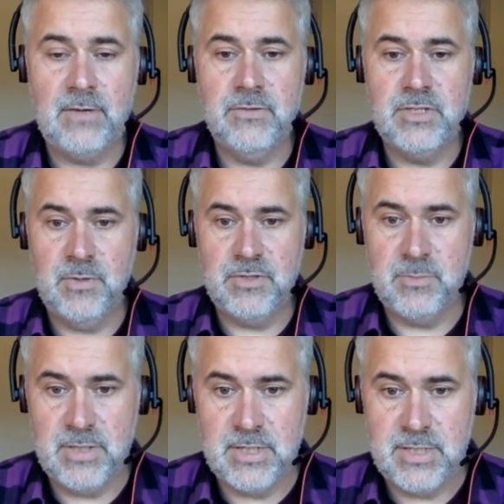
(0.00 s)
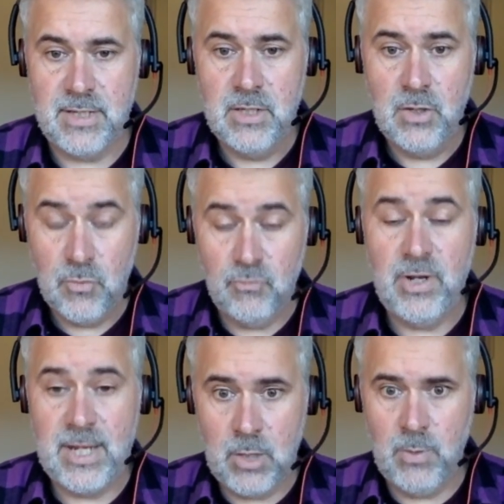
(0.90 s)
that responsibility
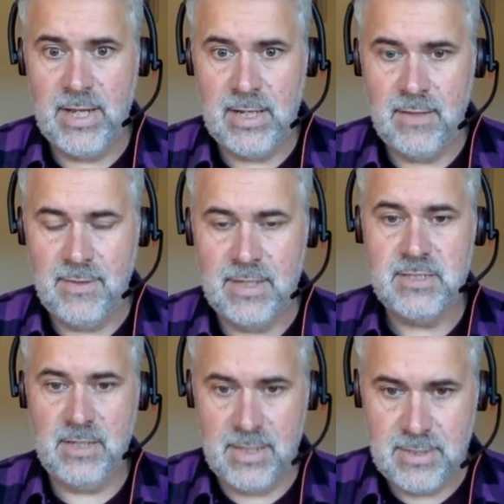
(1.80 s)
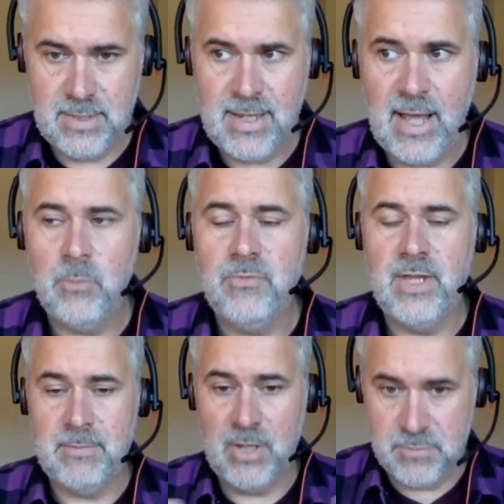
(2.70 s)
really quickly. It helped
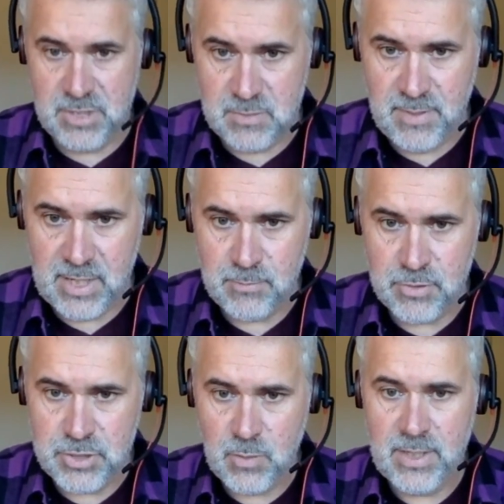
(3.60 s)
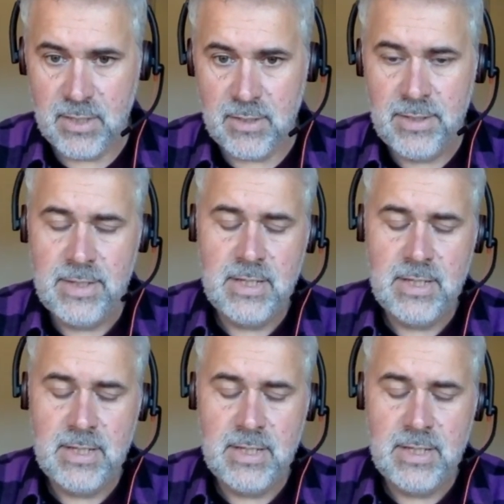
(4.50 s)
them get up to speed much quicker.